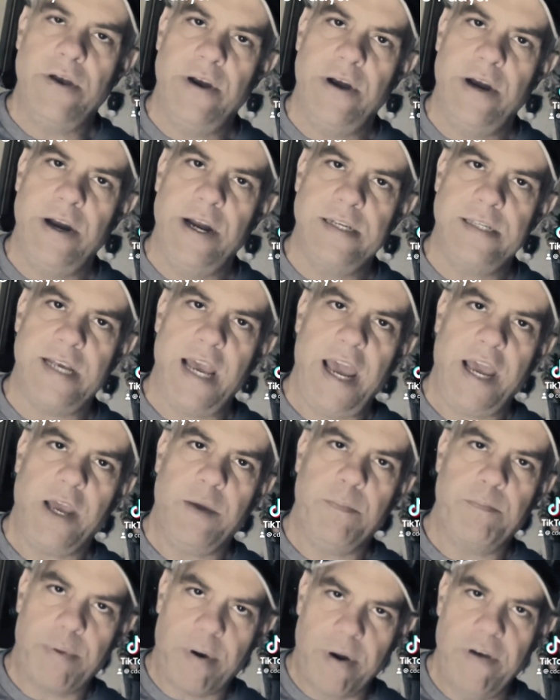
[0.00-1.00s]
is a
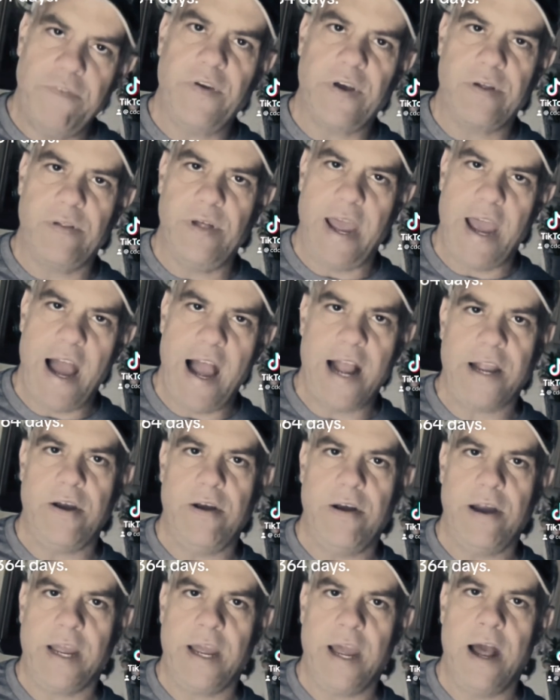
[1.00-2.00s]
perfectly
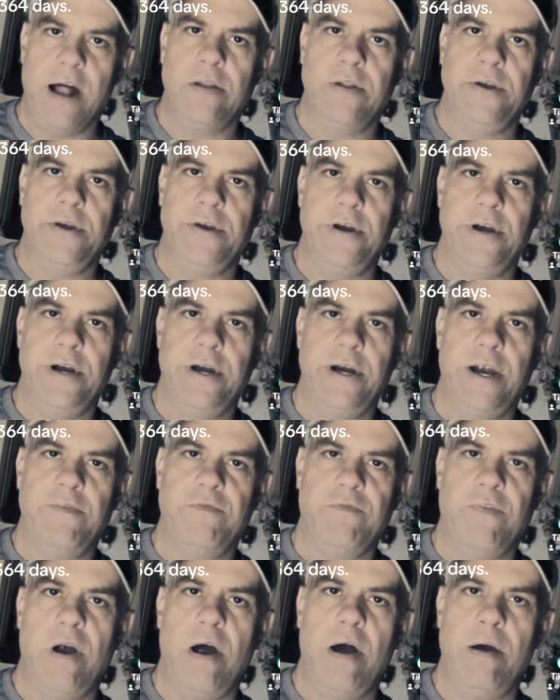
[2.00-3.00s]
accurate calendar
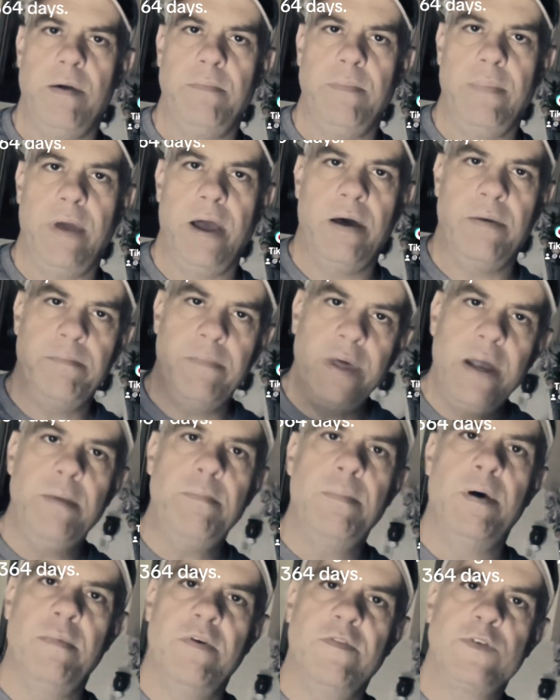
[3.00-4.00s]
from a
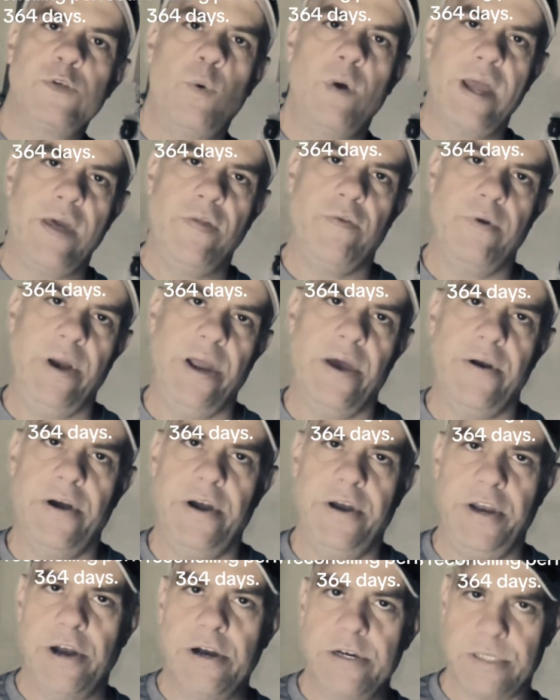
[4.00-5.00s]
minimum of
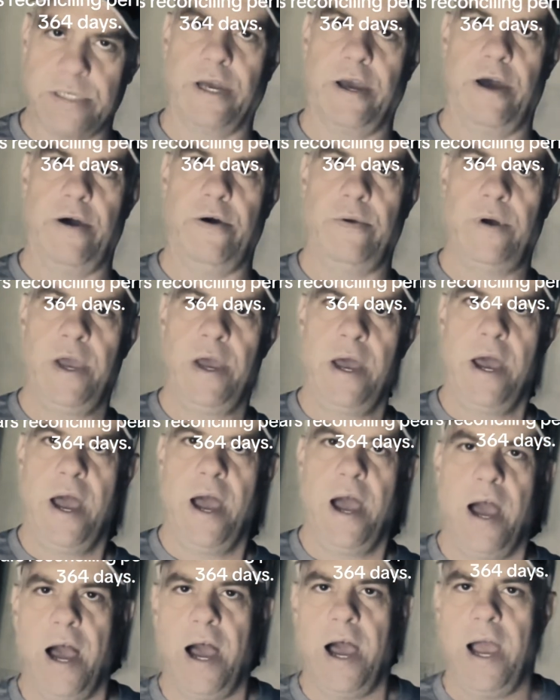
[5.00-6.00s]
2,300 years ago.
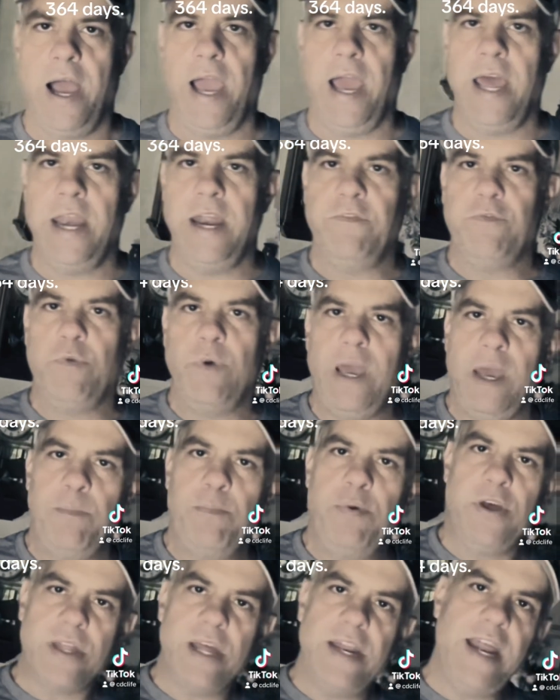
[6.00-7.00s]
And if we
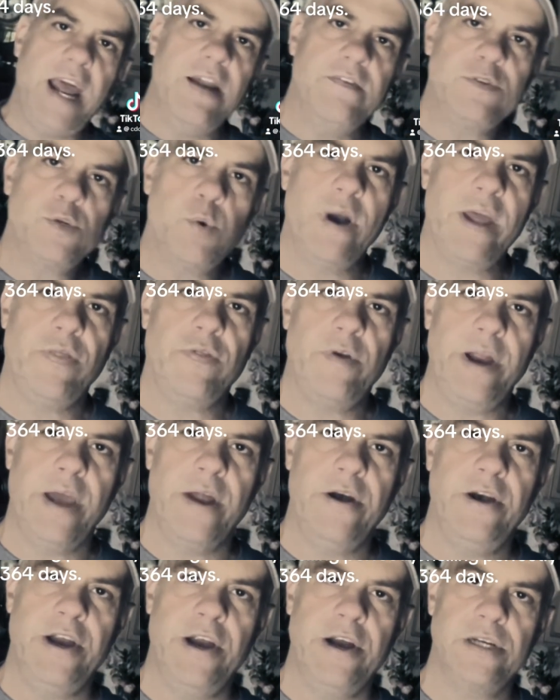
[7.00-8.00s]
put the date of
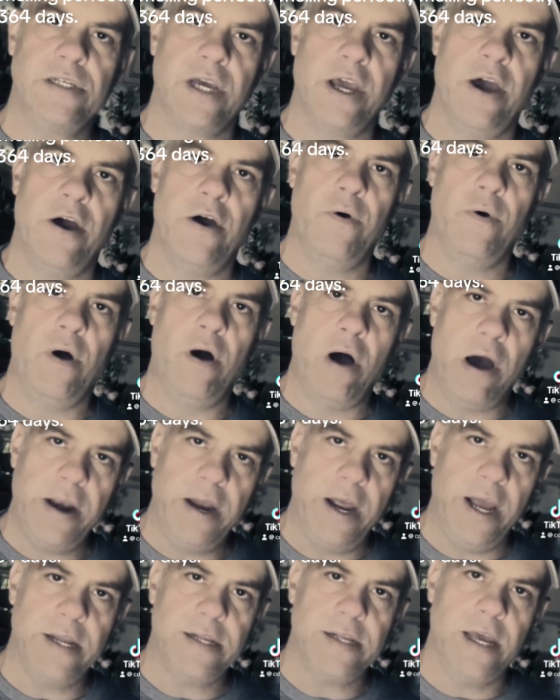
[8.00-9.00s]
2,300 years ago on
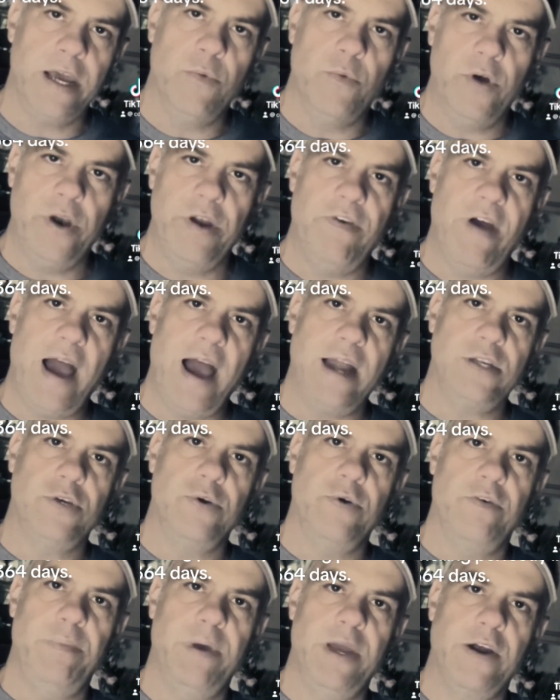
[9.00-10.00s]
it, it would have had to
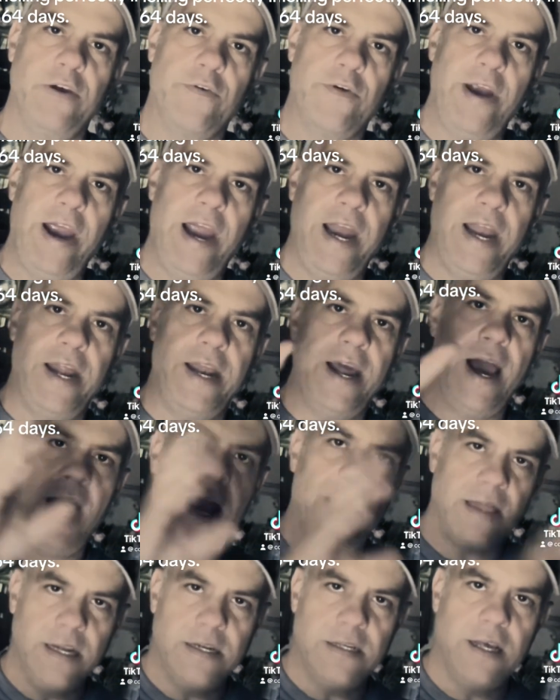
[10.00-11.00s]
have been created
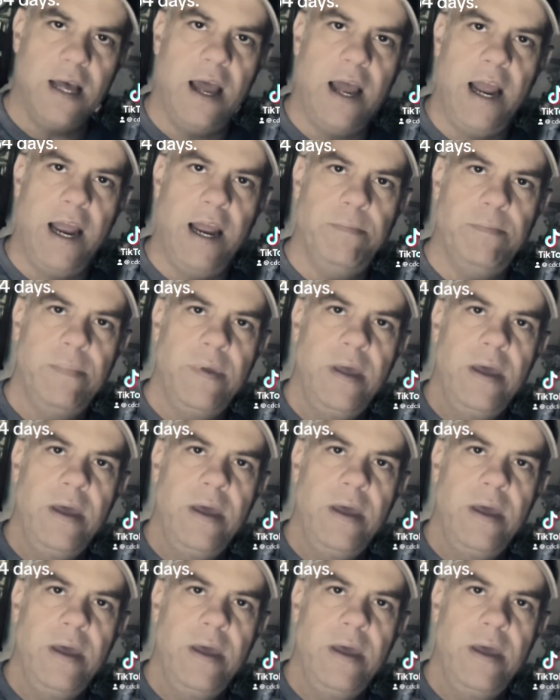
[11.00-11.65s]
at the time